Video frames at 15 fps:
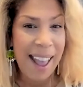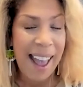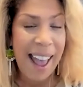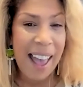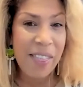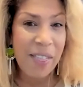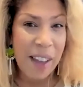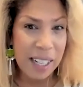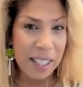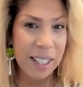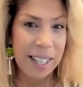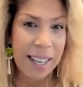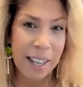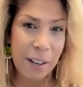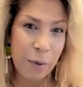And that's
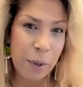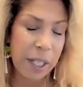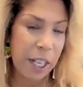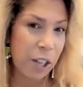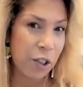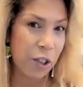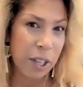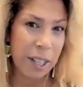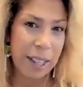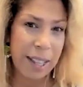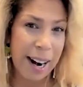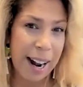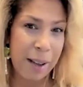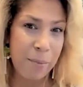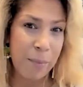the invitation that
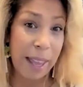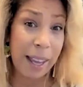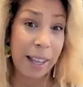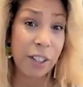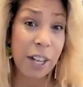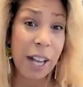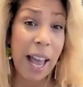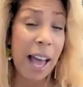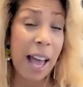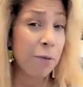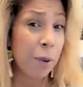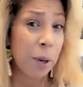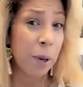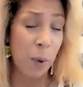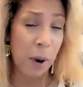I make to
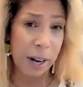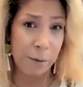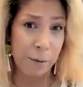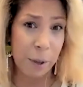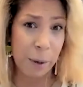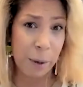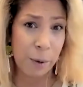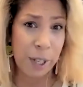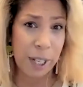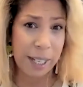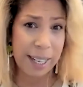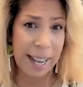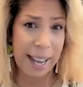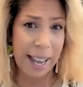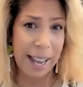every one of you
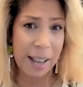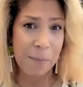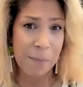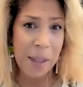today.